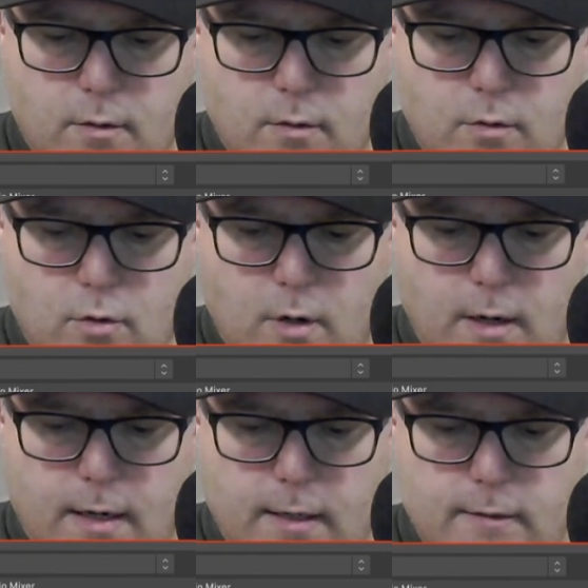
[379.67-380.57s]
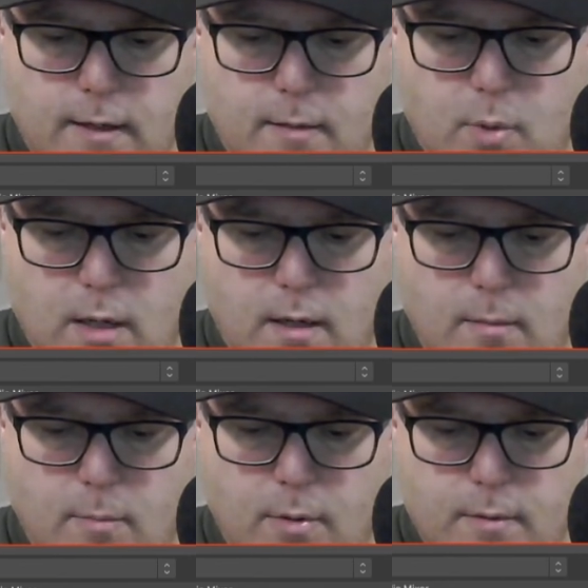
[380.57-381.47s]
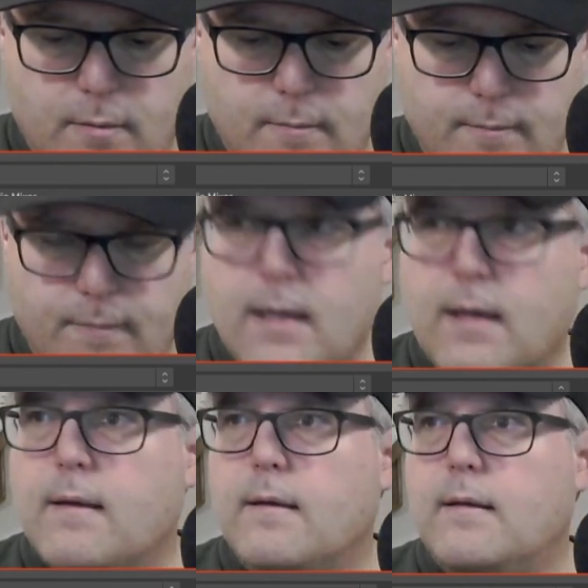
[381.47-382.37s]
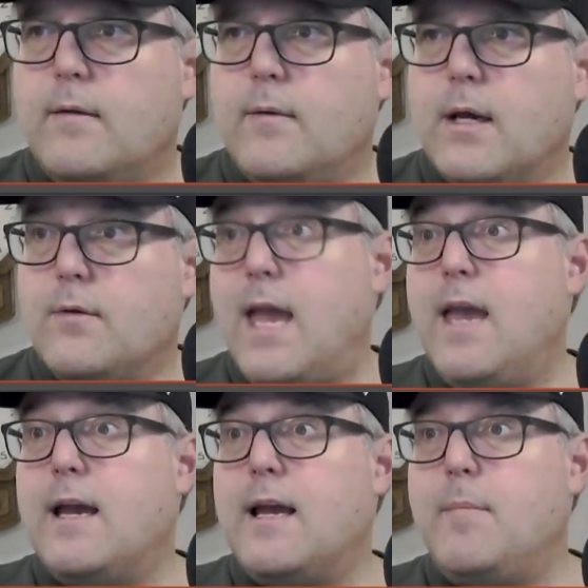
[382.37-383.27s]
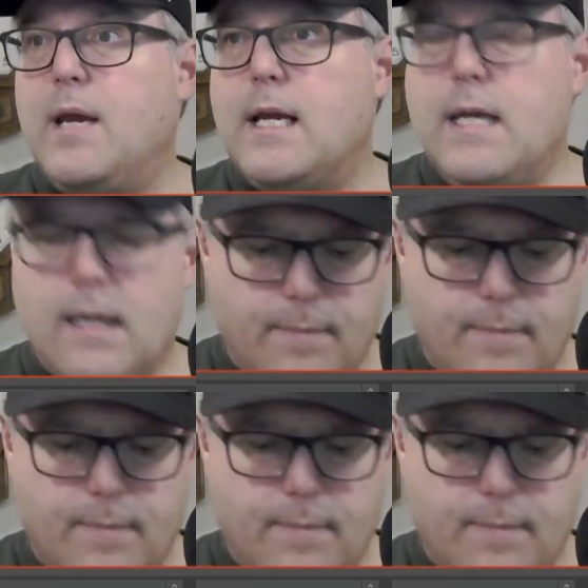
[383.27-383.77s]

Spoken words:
draw a nice light bulb. There we go. Hey, I got a big idea.